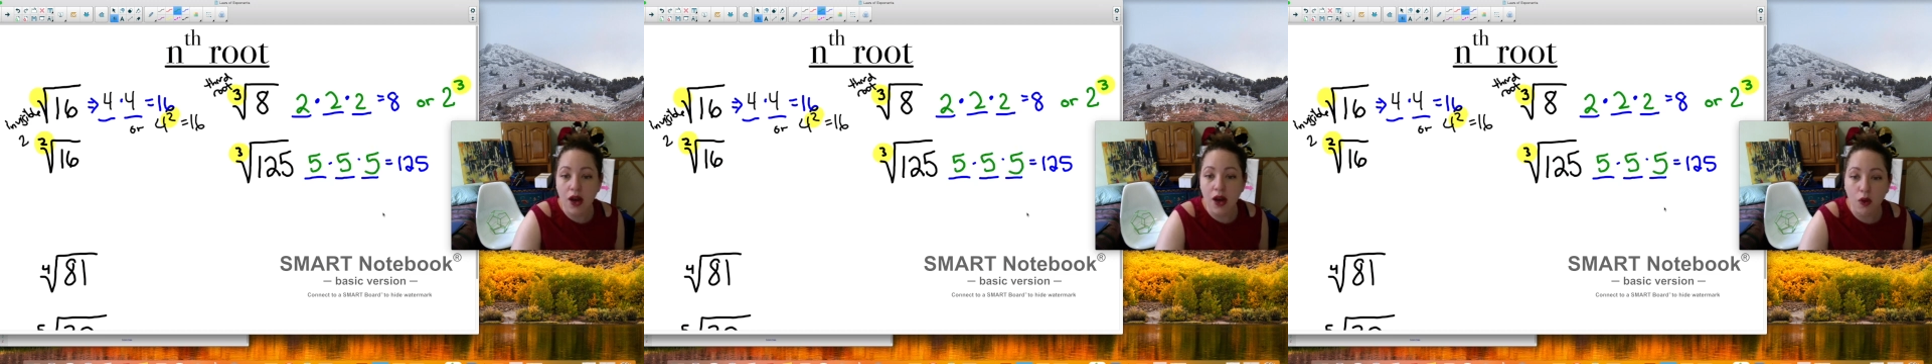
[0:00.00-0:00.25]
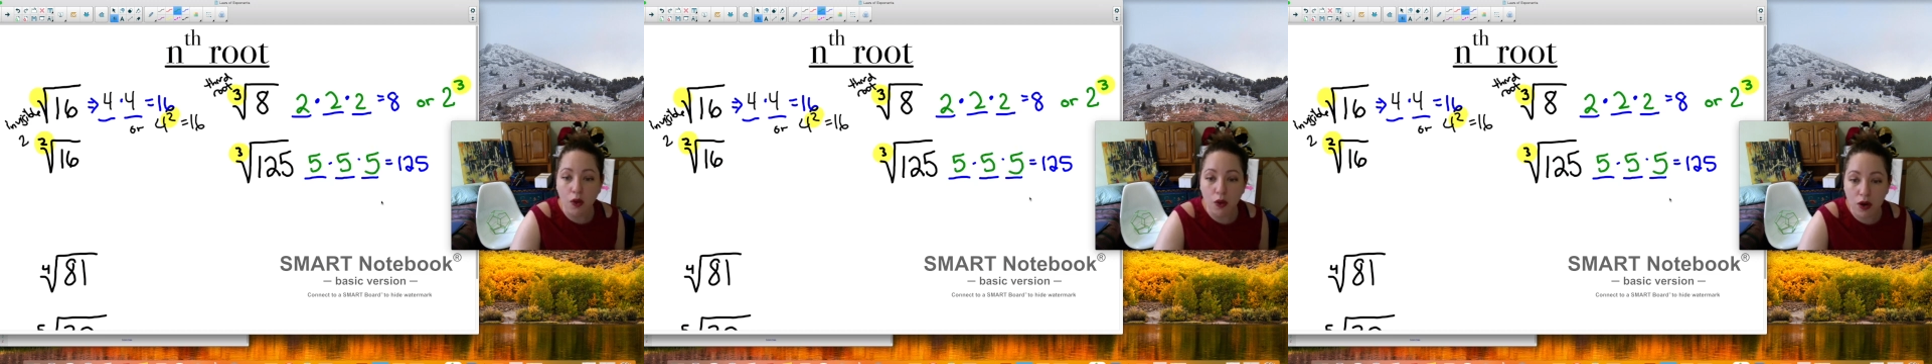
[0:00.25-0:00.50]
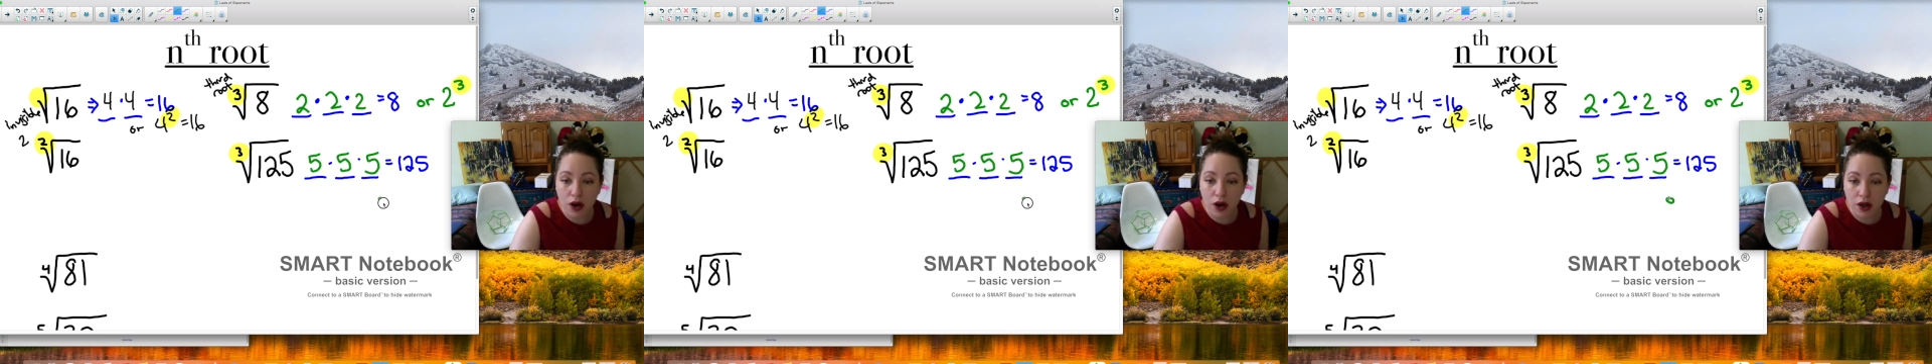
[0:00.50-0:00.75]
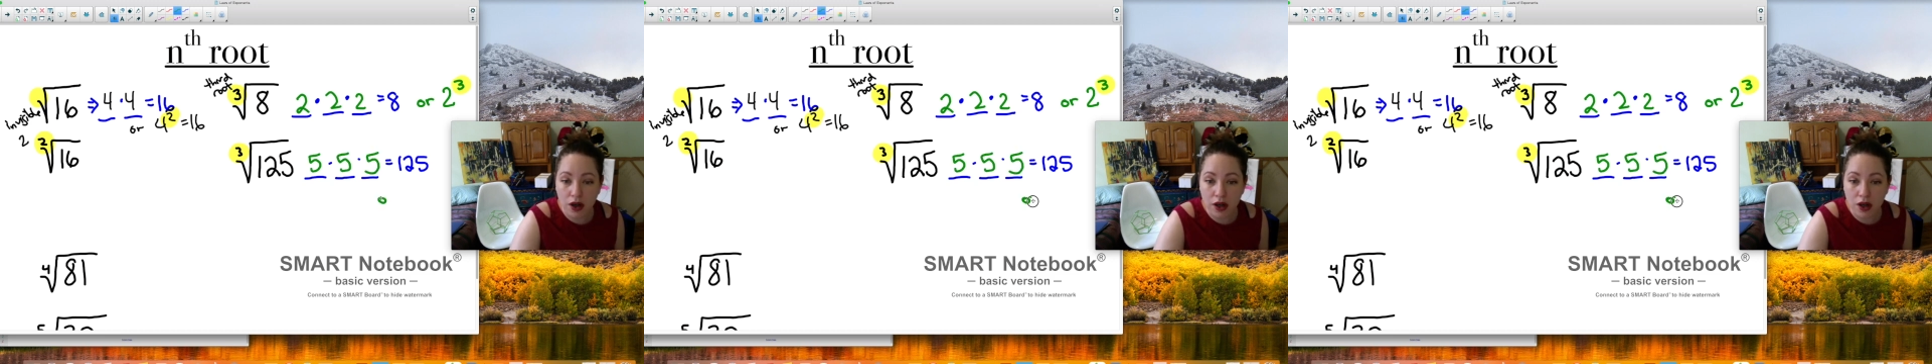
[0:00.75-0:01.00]
Or
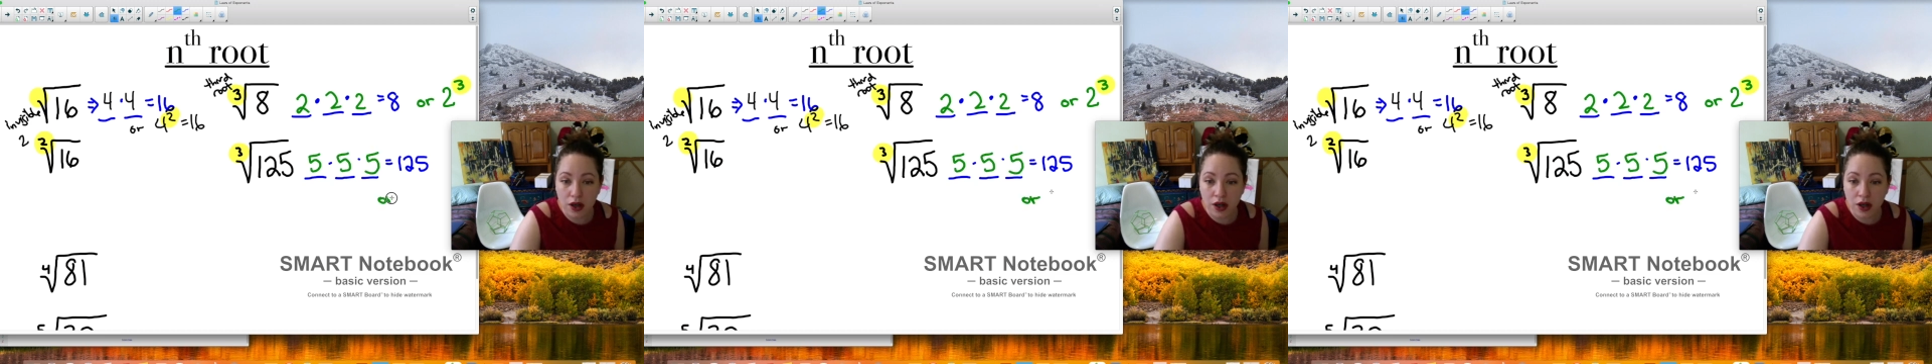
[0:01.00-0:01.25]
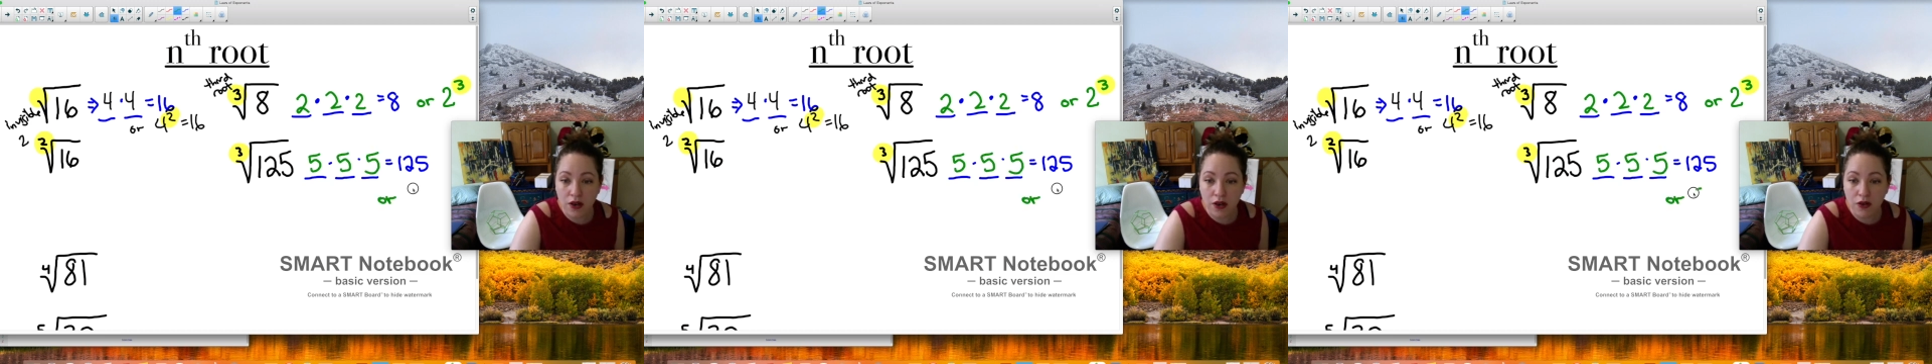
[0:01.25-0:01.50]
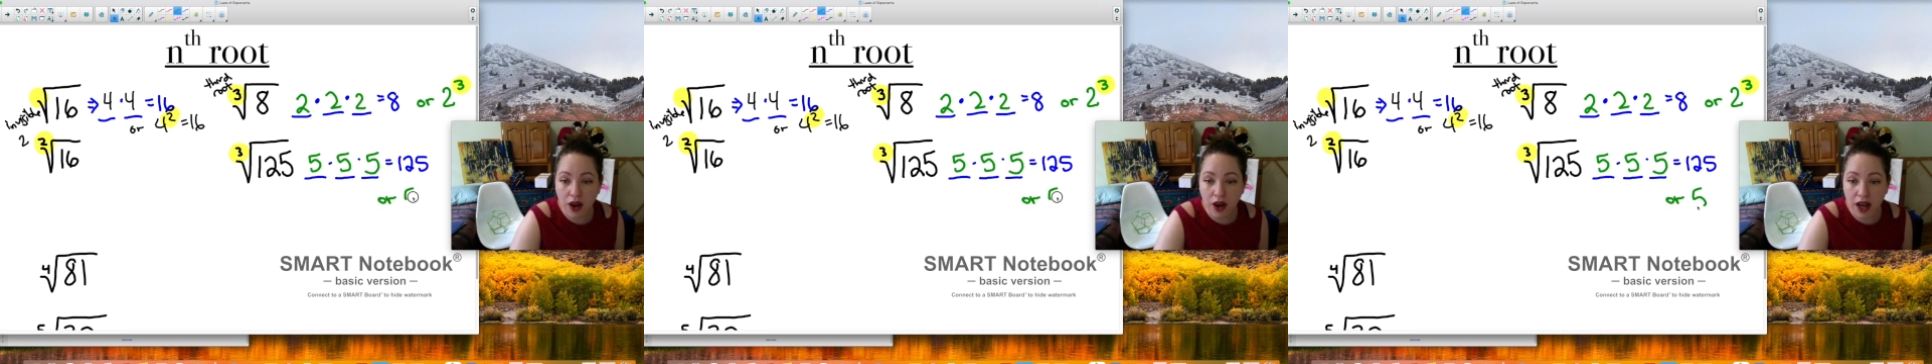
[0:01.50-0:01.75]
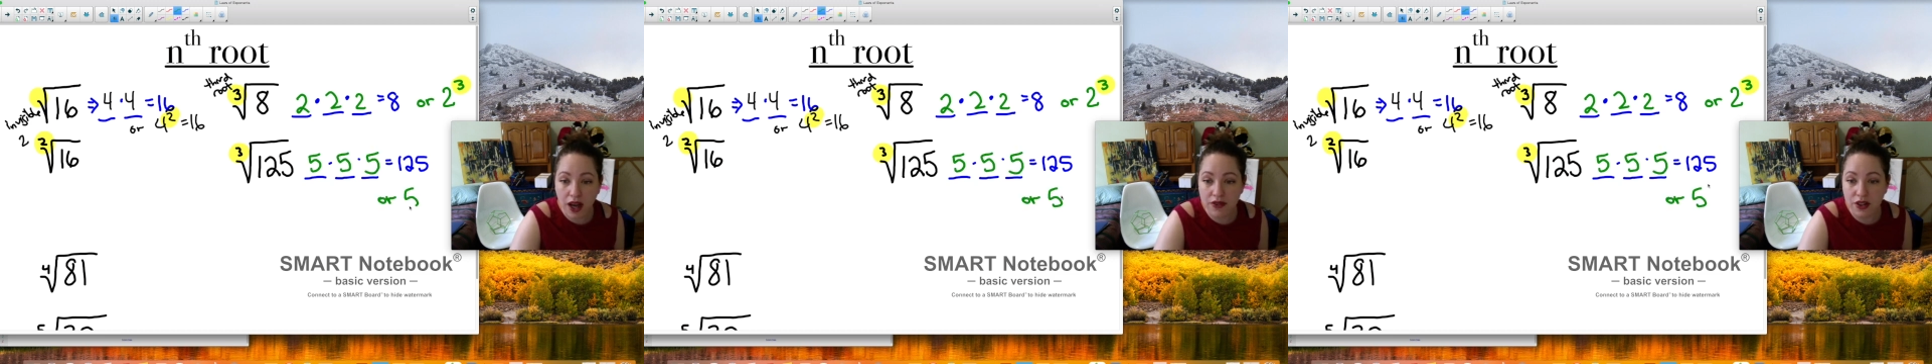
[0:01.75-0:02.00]

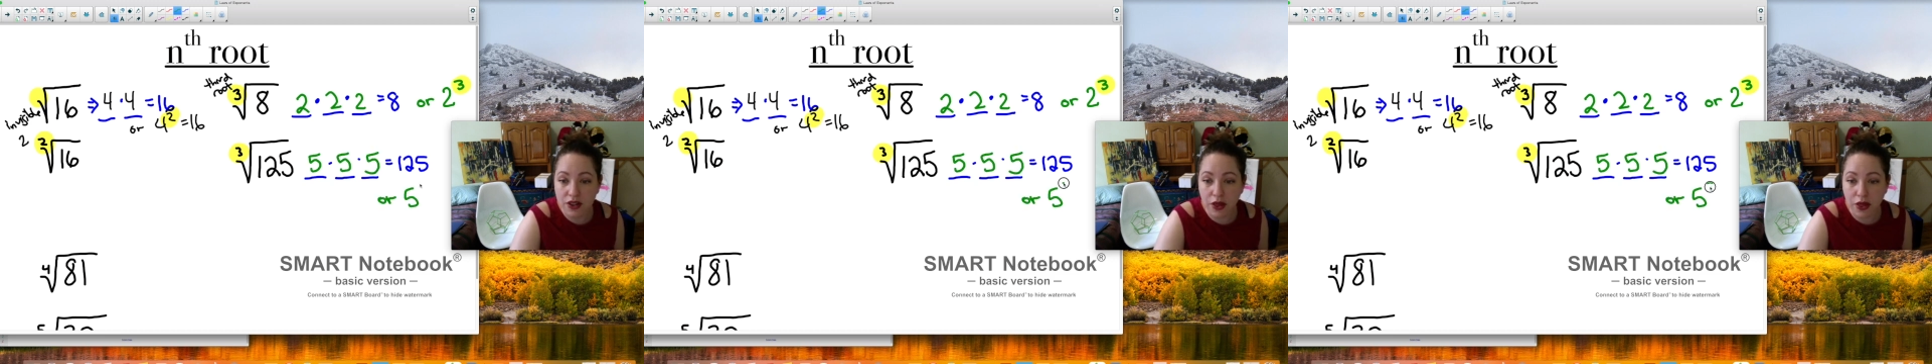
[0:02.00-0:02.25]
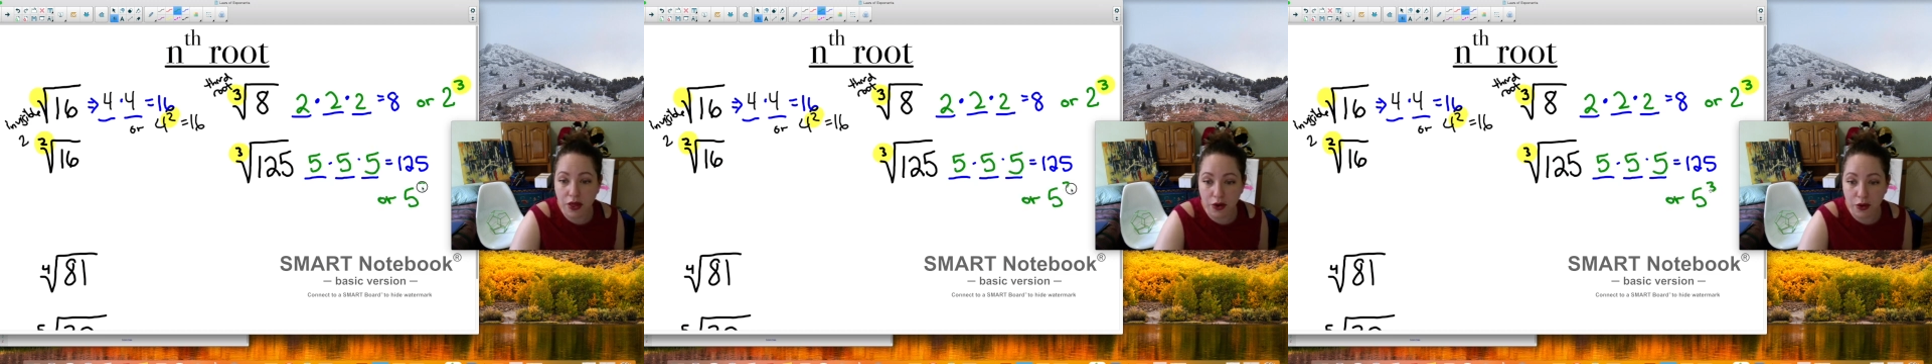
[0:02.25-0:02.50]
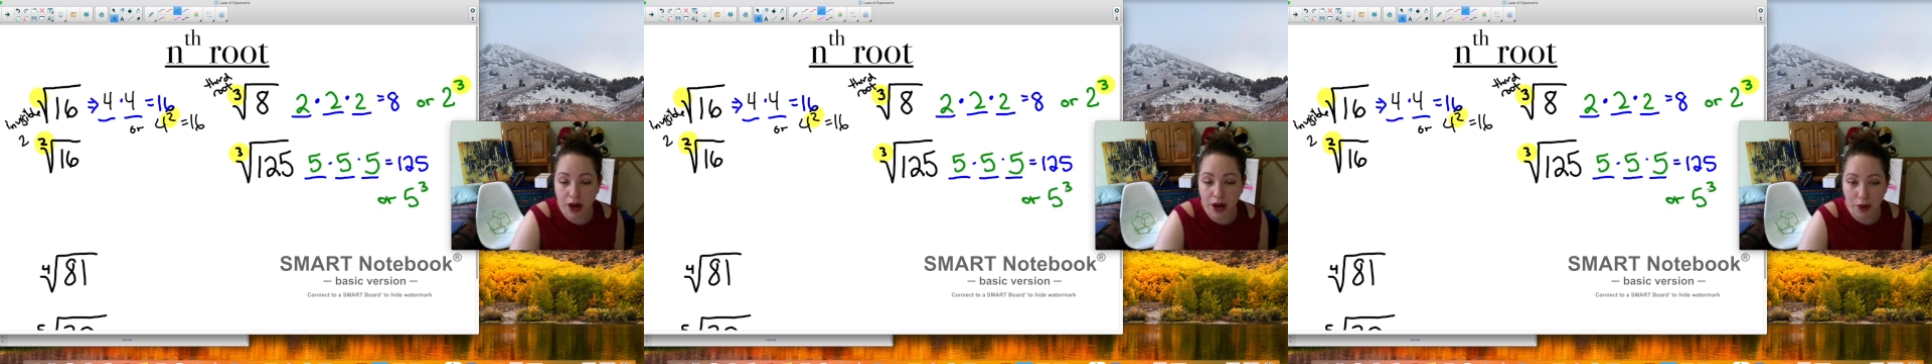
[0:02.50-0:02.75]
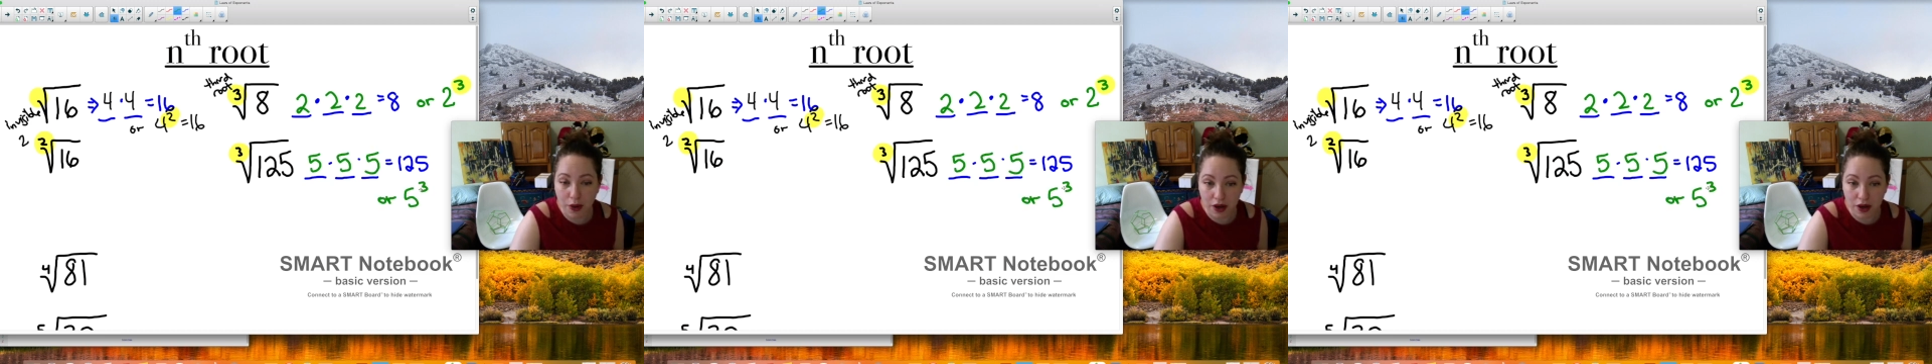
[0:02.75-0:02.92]
5 to the third power.